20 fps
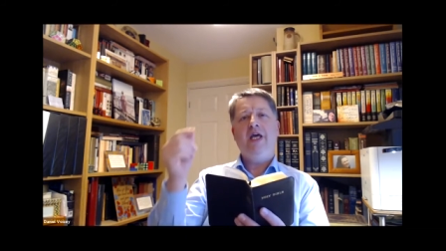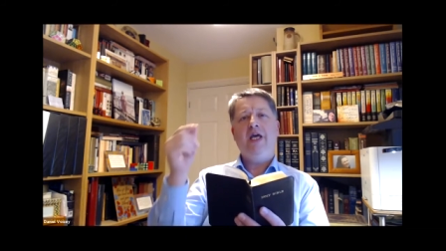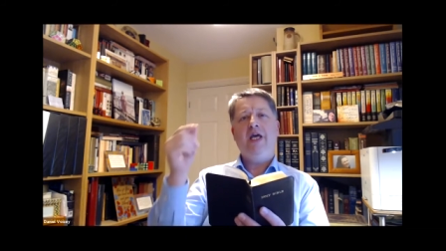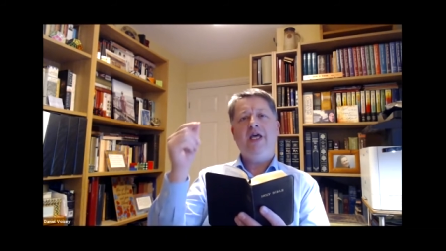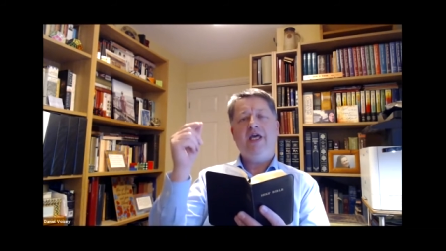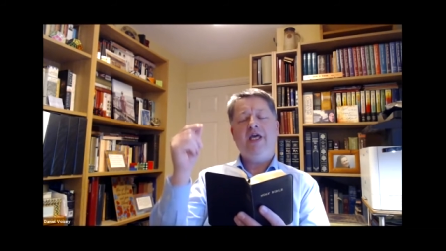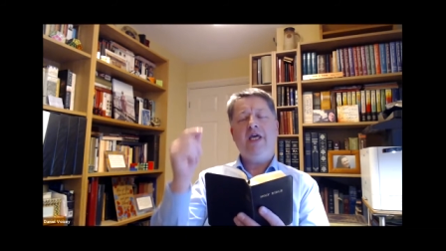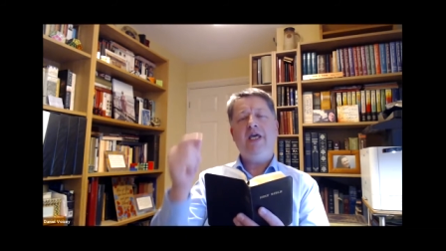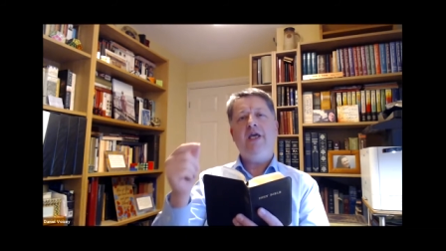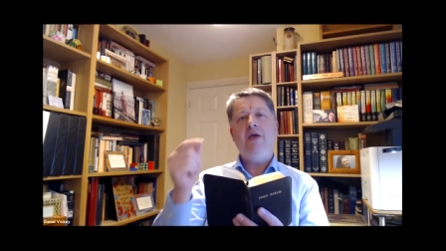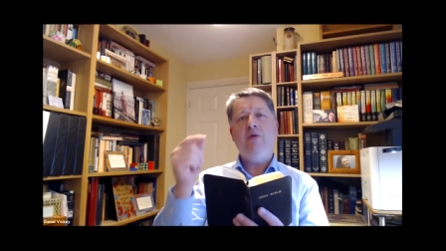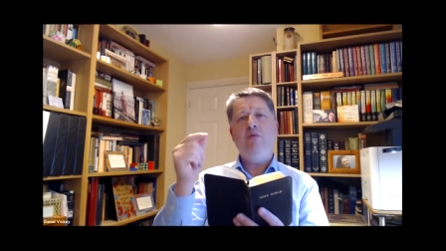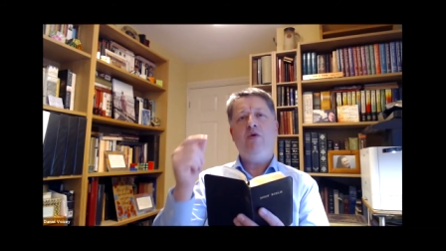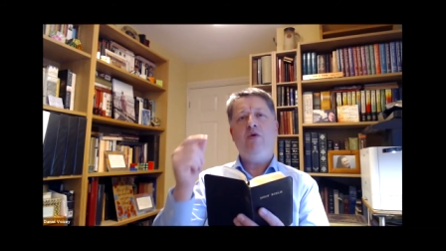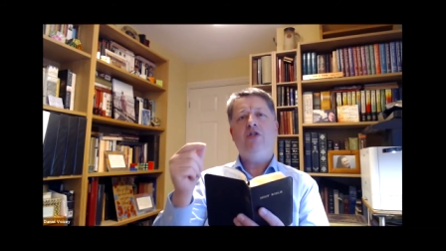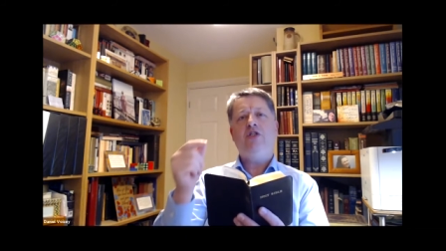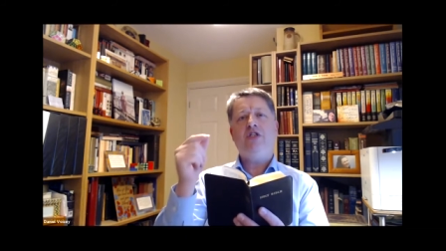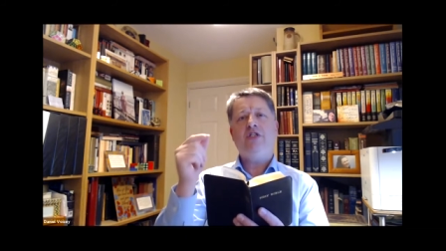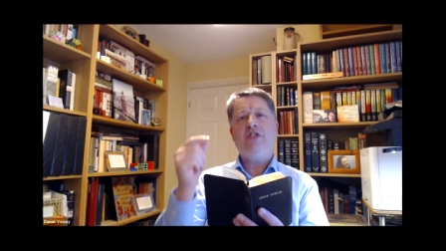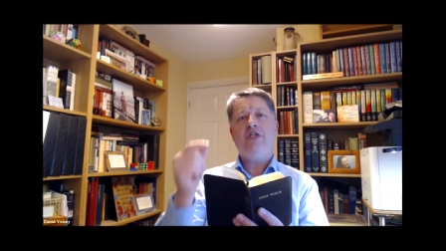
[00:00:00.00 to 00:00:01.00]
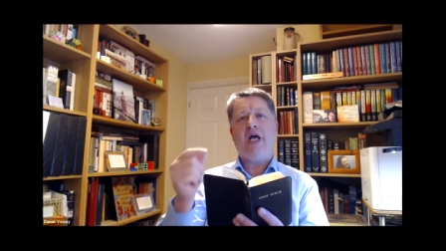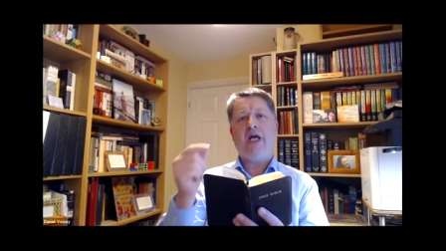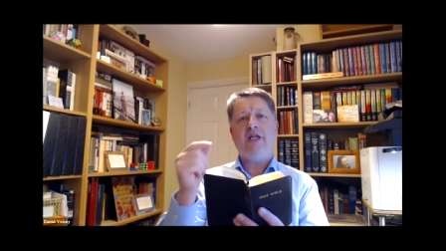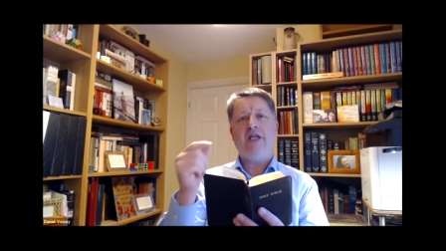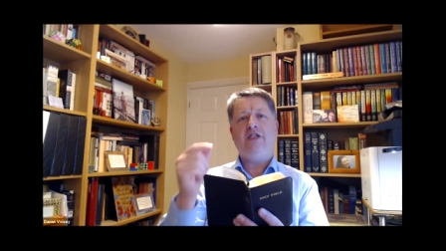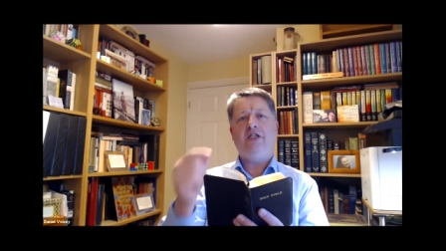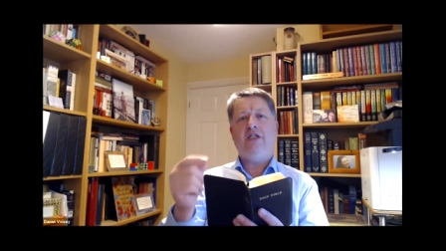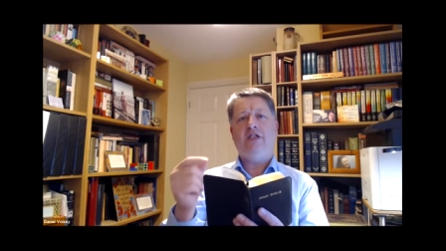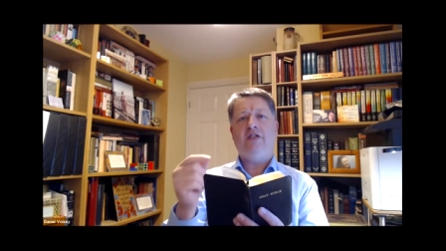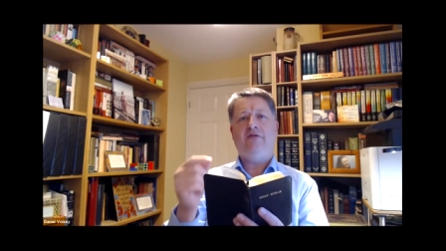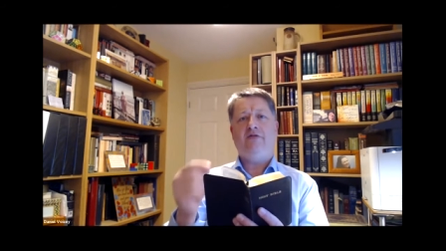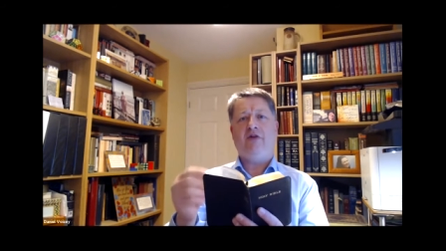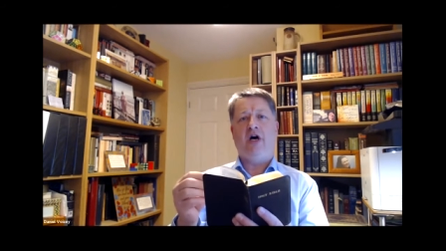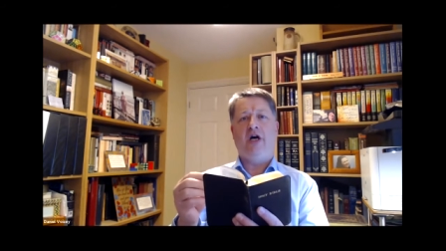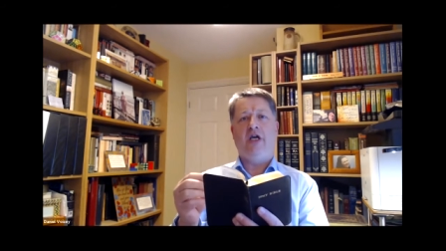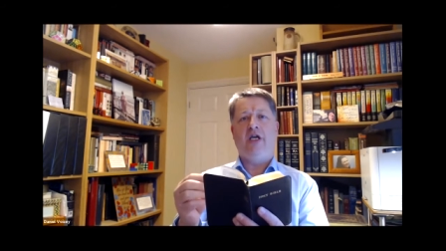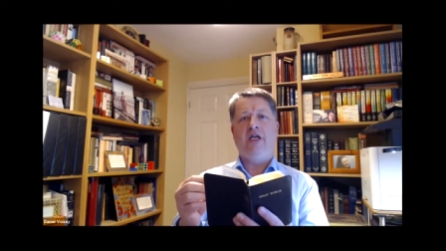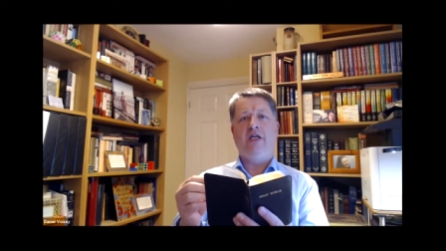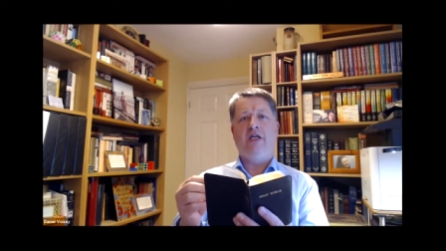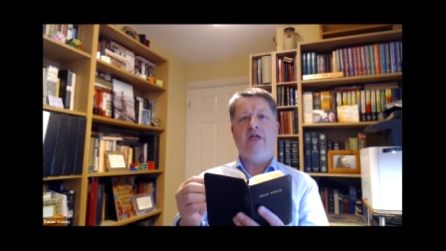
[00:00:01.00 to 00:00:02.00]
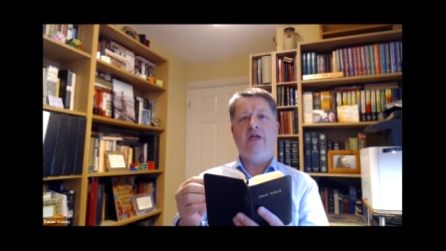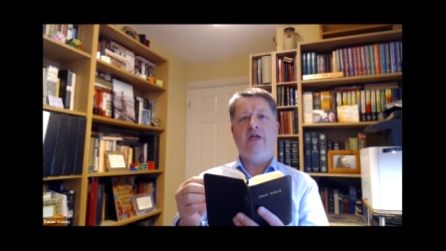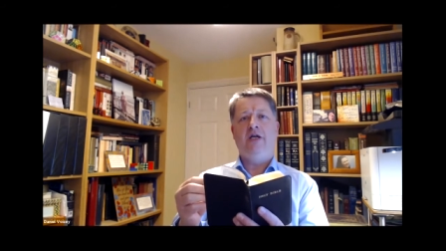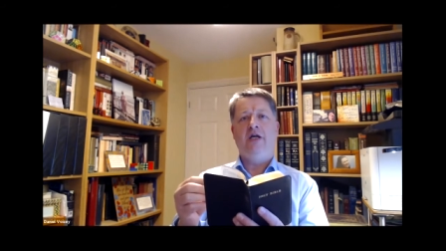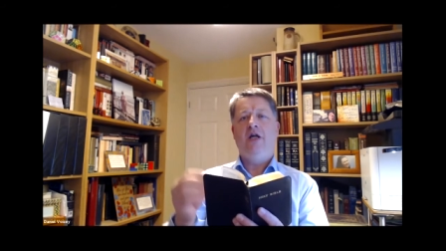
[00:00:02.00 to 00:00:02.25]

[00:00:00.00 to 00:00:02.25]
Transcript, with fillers: He was satisfied.